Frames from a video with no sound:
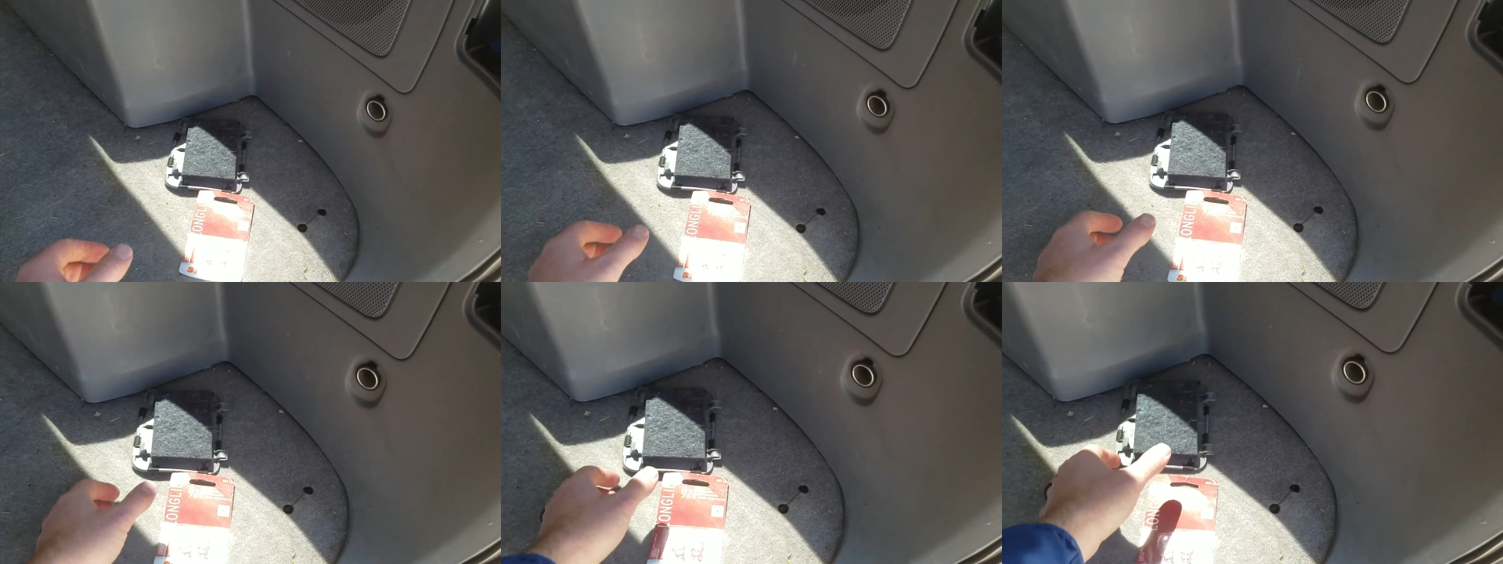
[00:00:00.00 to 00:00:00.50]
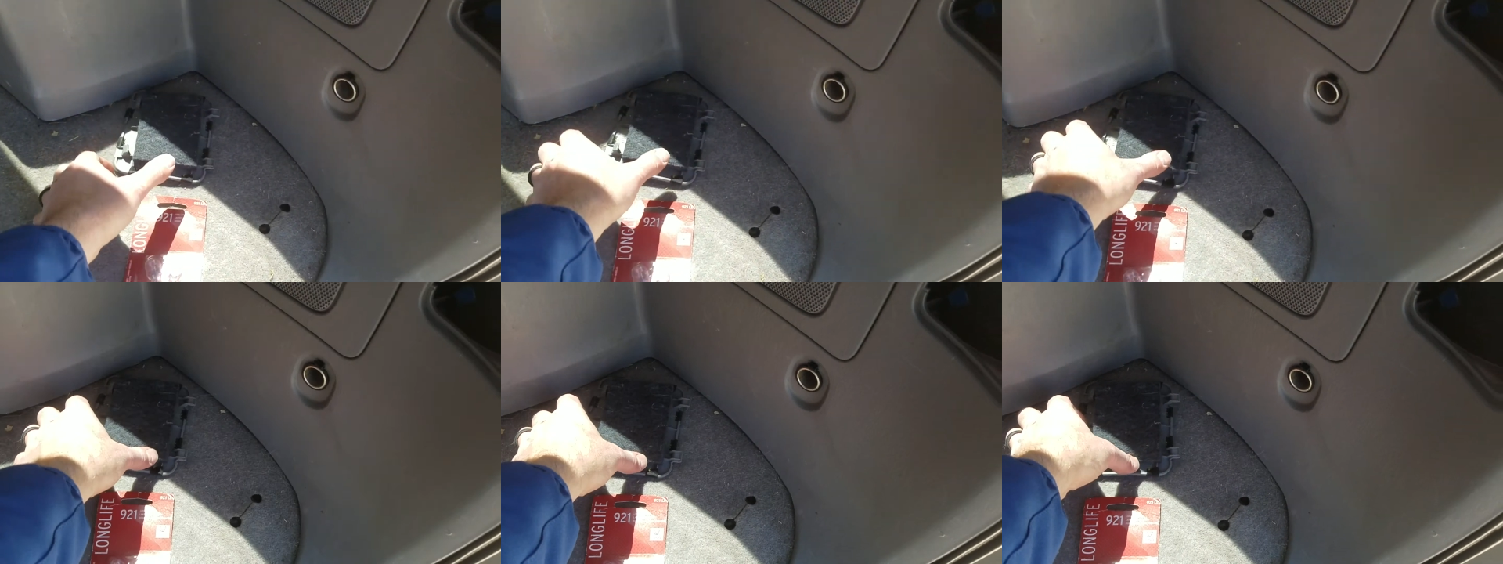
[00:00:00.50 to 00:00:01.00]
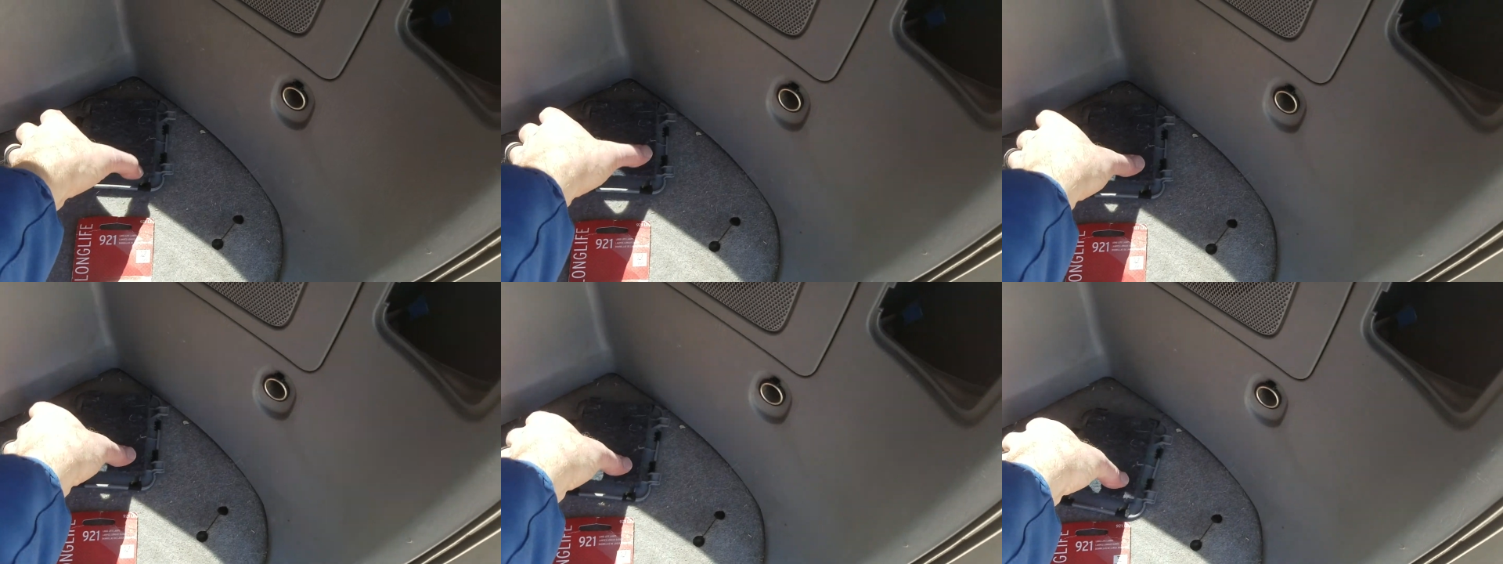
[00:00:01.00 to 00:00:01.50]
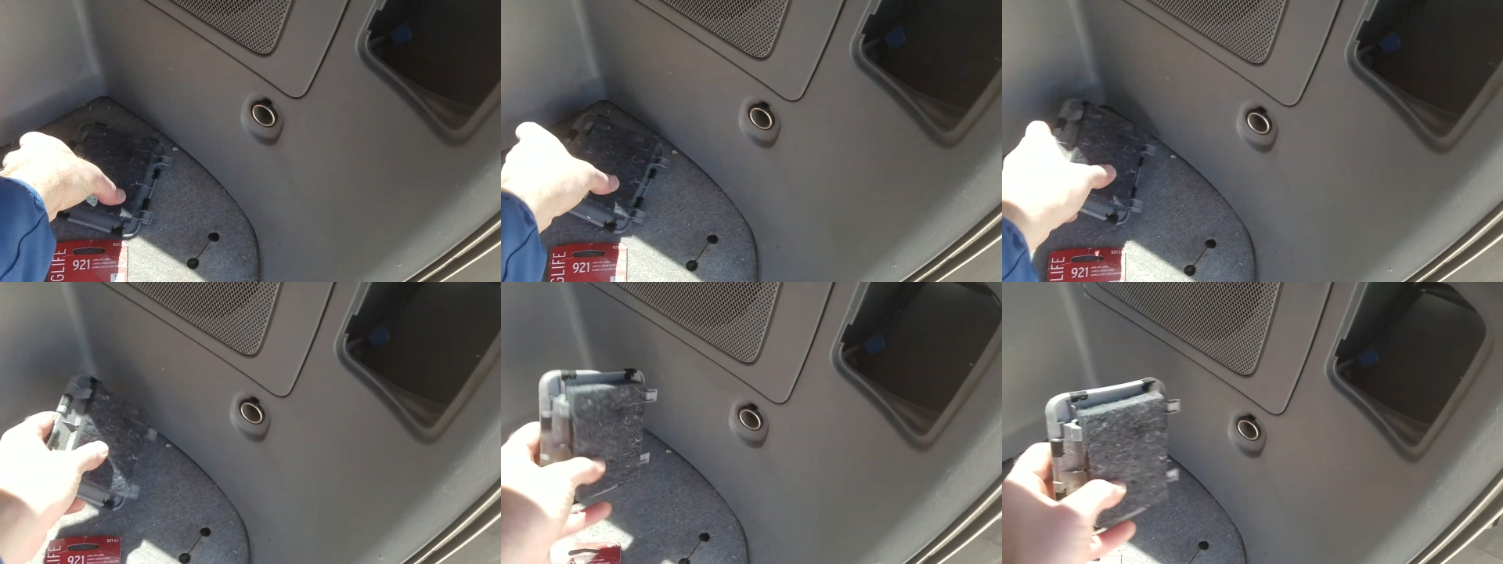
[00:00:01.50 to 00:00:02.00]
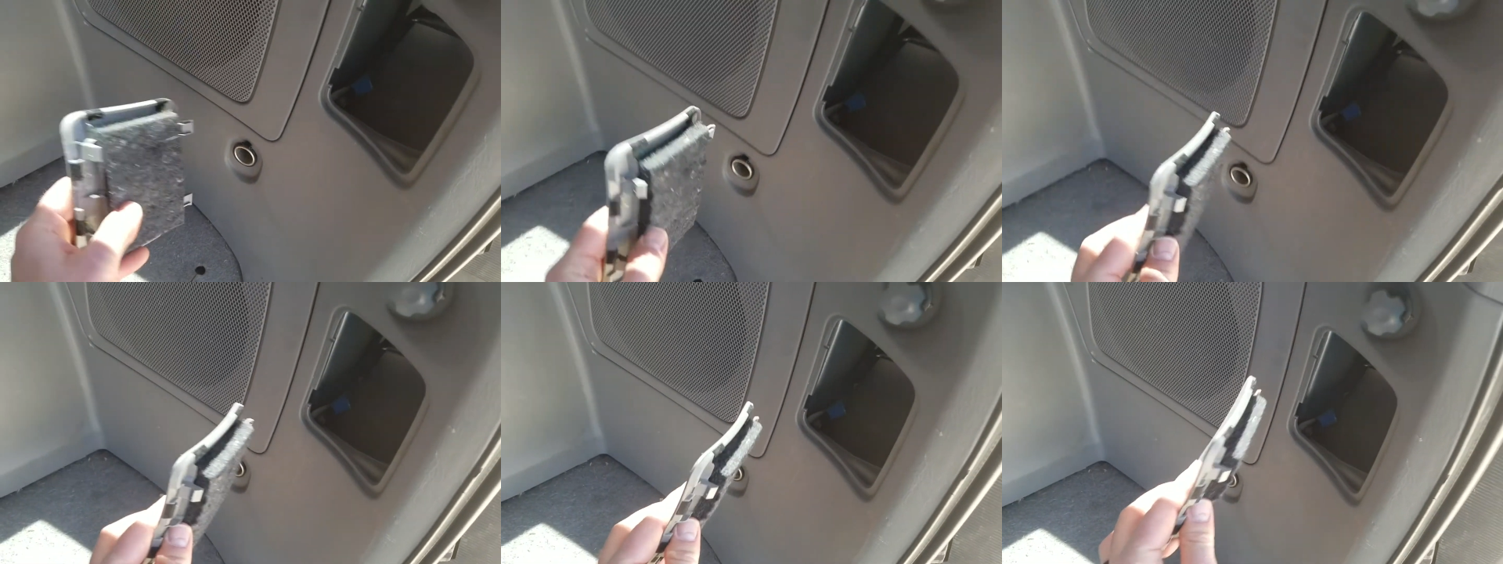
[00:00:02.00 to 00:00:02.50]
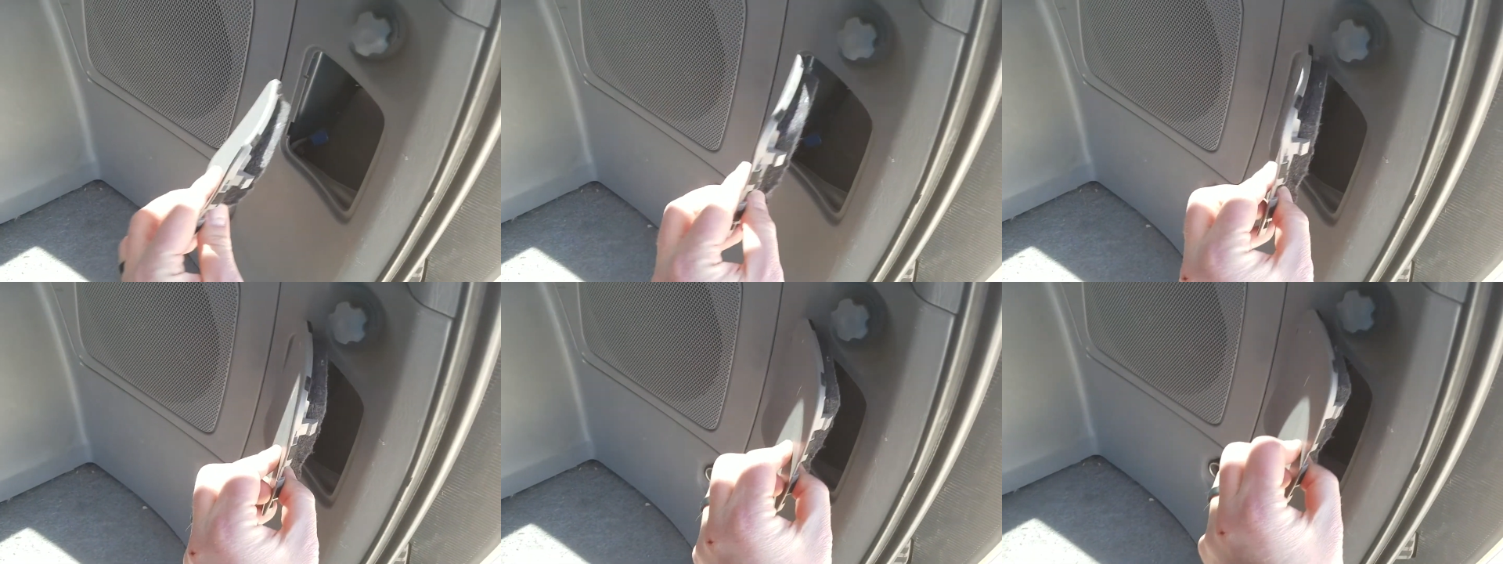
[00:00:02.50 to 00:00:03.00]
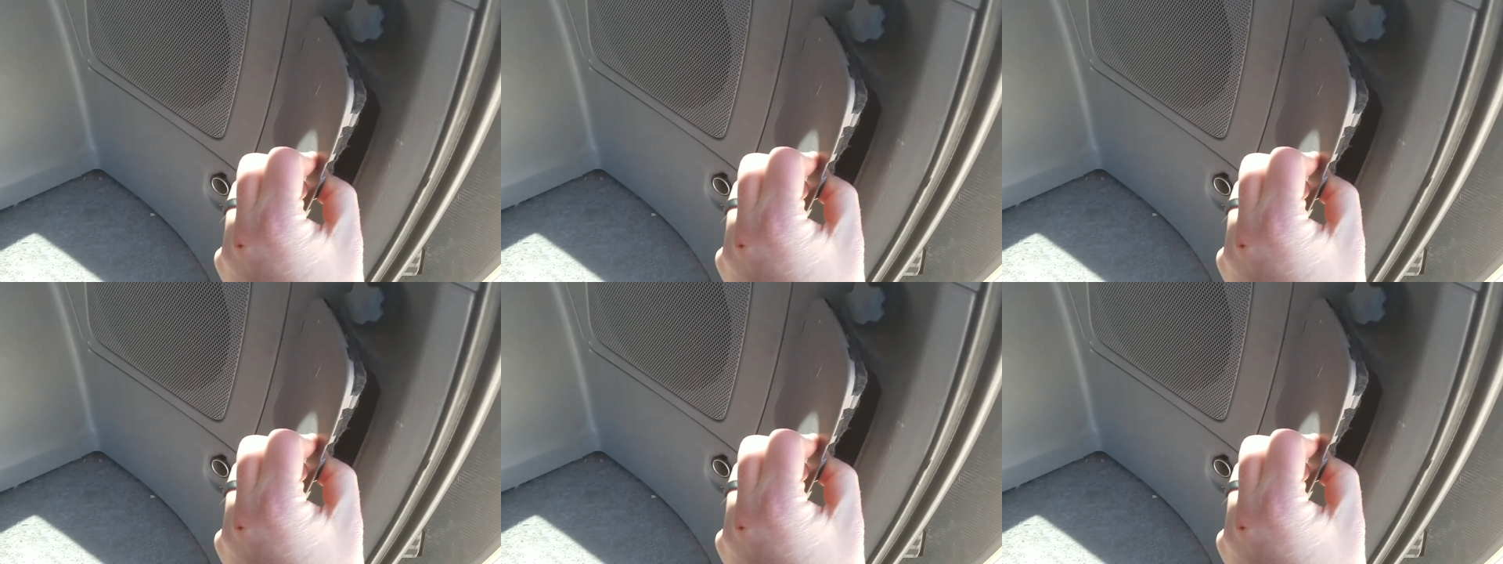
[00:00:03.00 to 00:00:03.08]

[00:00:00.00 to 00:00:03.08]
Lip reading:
No face is visible, so there are no lips to read.